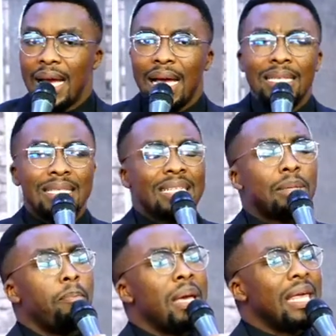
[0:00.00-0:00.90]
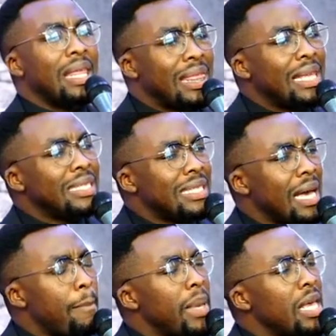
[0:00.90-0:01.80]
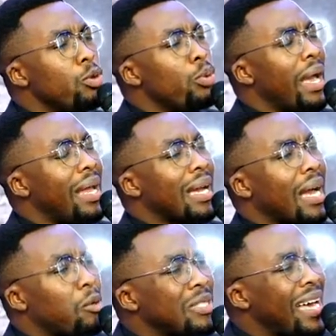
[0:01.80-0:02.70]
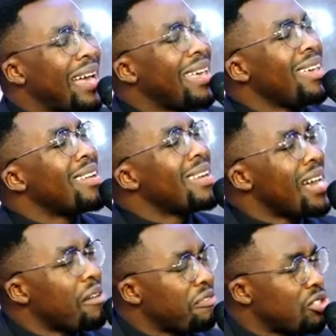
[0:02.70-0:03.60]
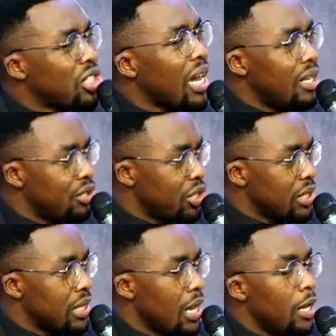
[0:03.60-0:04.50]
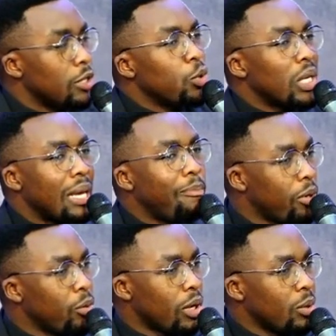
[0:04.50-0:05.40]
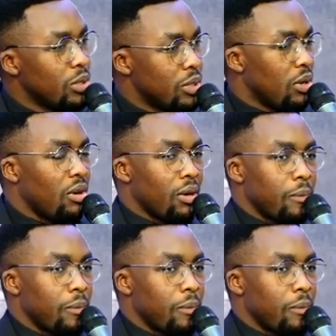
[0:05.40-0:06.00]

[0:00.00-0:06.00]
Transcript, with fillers: is that may, this year, may you encounter enough challenges to keep you close to God